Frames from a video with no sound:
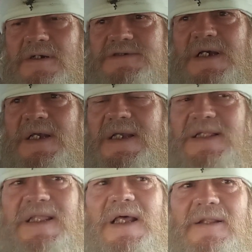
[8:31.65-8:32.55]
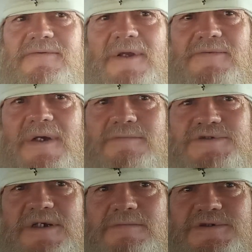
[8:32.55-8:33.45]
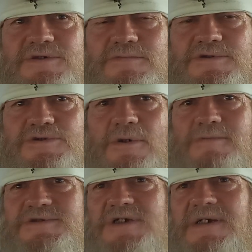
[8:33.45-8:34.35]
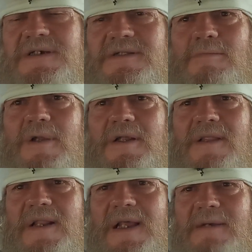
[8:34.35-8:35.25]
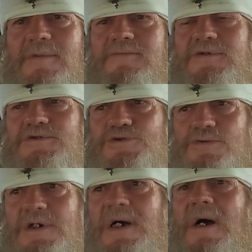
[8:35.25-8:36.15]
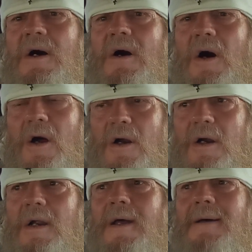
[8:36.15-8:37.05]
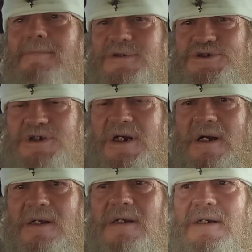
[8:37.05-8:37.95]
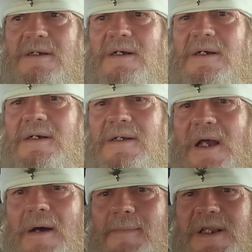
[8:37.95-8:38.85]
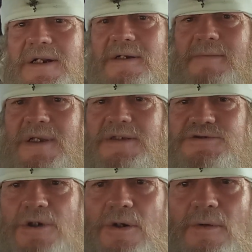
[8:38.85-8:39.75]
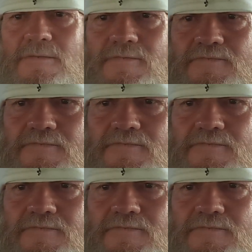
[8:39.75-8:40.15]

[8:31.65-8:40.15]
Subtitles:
heart in the Aleph Tav Dam Sheh V'Shem Yeshua Mashiach, in the blood of the Lamb of Yeshua, our Mashiach. Amen and amen. Shalom.